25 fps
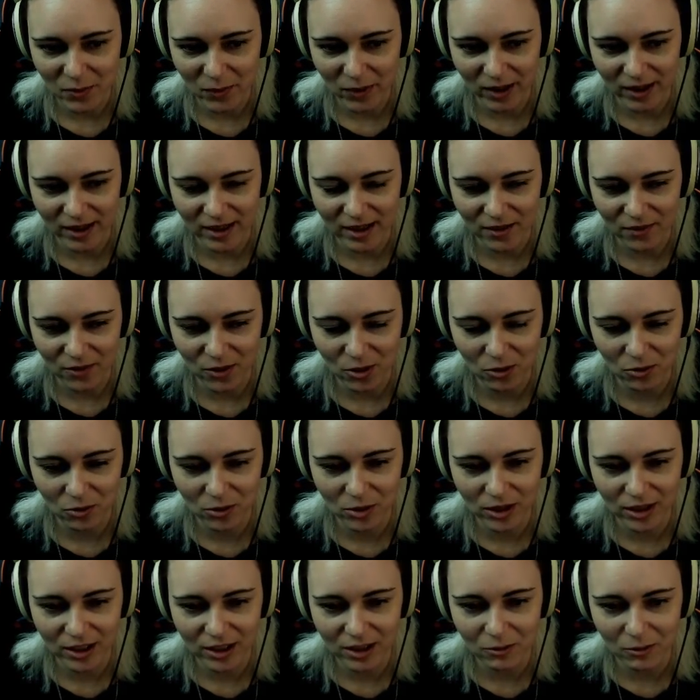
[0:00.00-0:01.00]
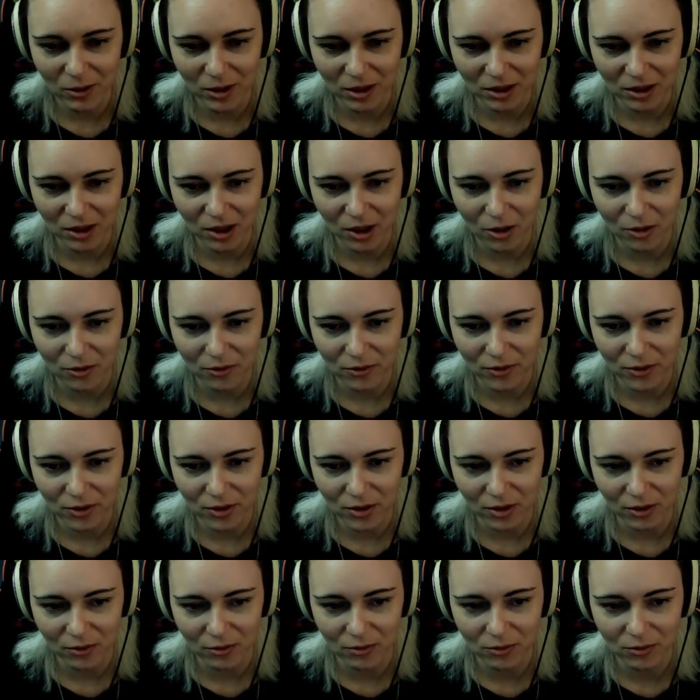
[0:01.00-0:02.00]
But if you really want to go for
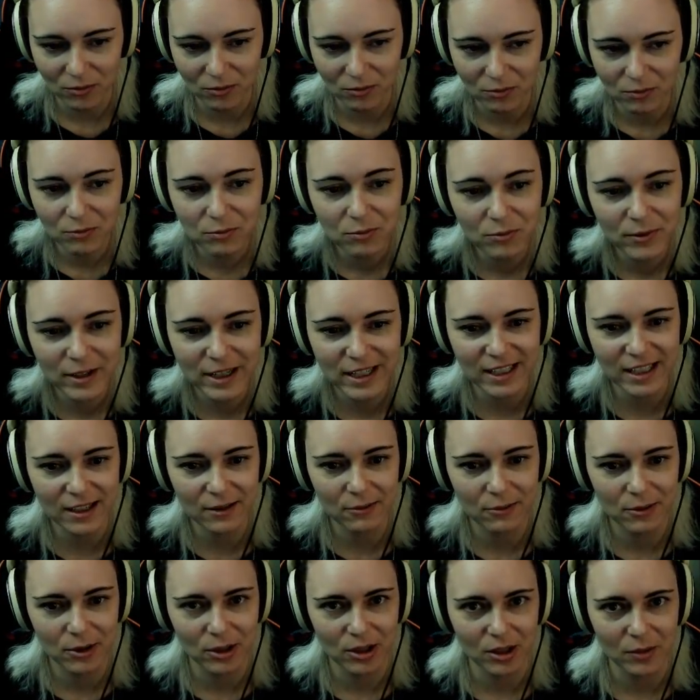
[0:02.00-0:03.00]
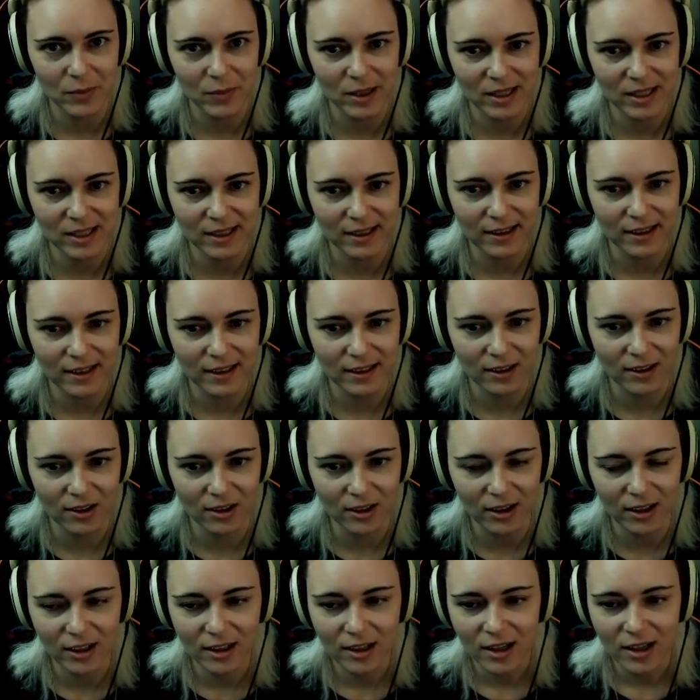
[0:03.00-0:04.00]
the really, really pixelated look
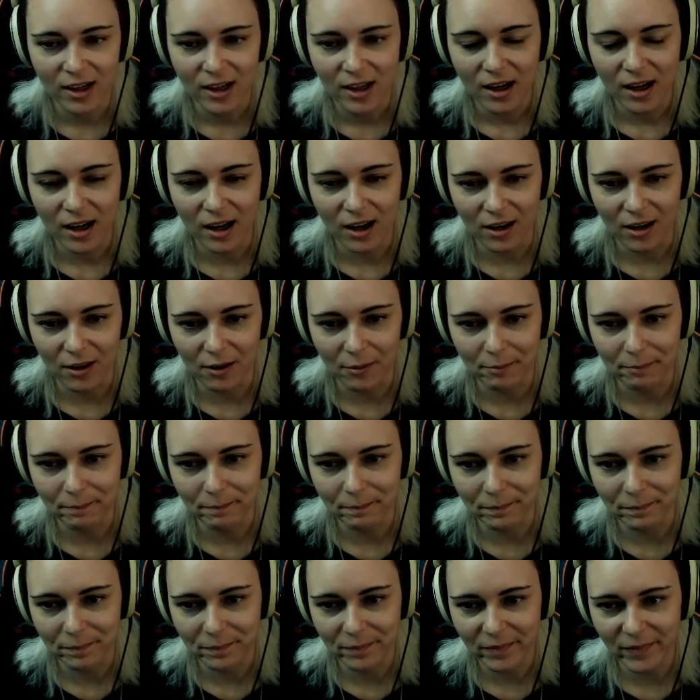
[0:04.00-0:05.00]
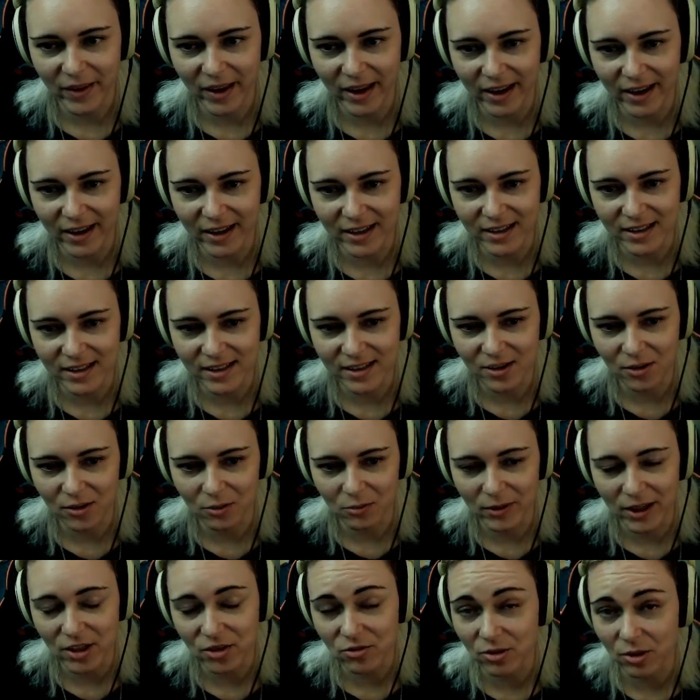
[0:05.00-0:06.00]
and the
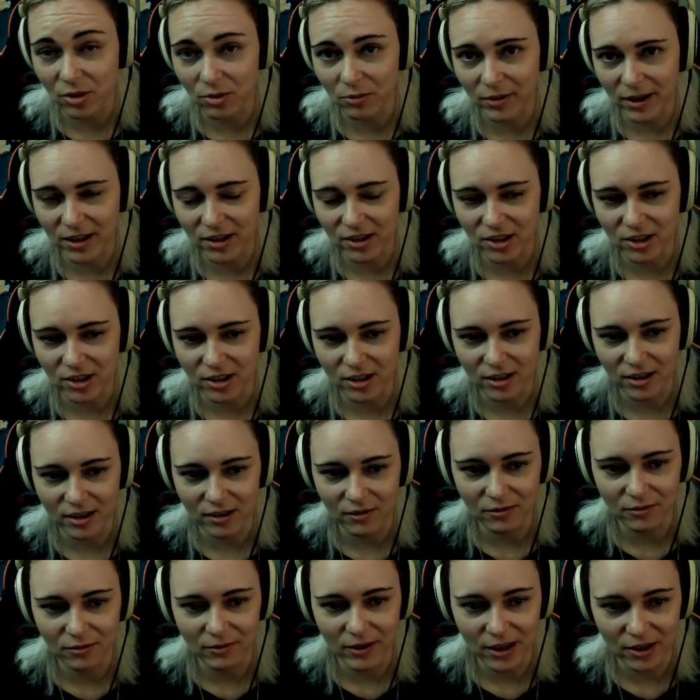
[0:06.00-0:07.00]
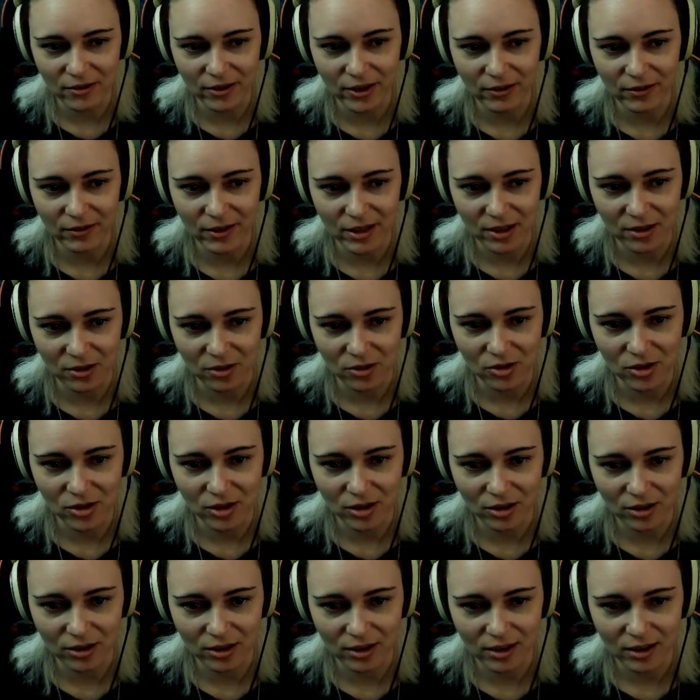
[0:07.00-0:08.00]
retro rendering resolution
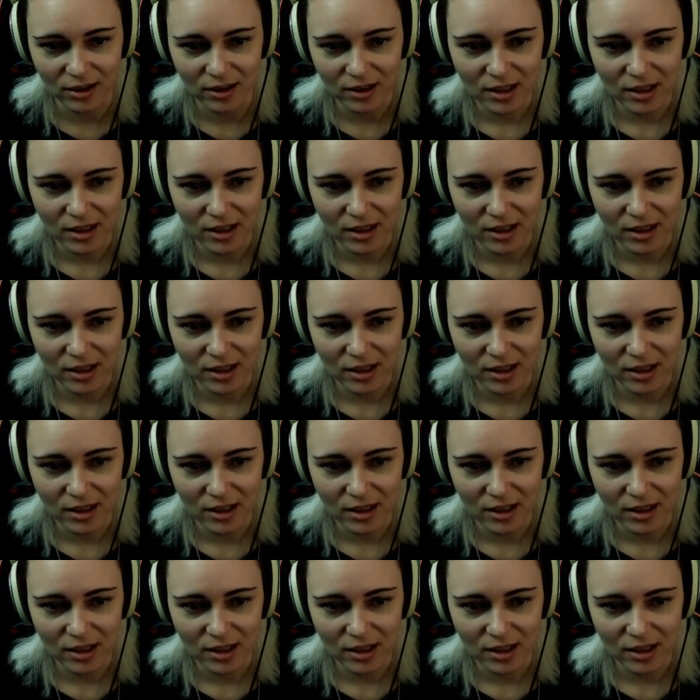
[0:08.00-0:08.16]
look,